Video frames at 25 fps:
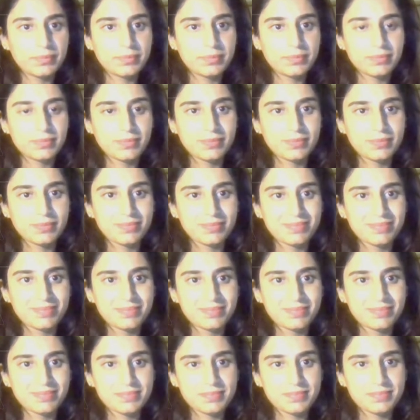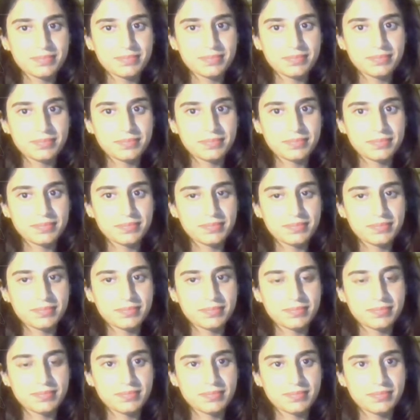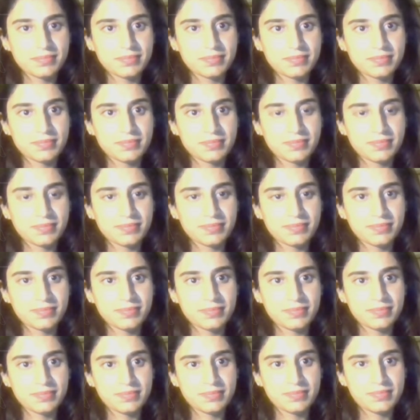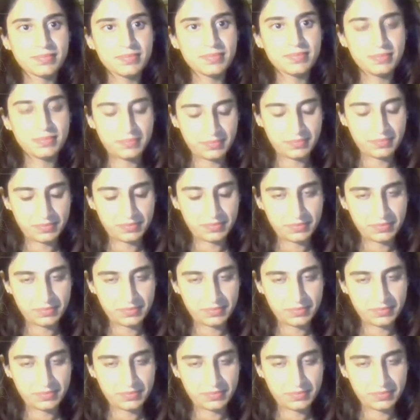No words are spoken by the person on screen.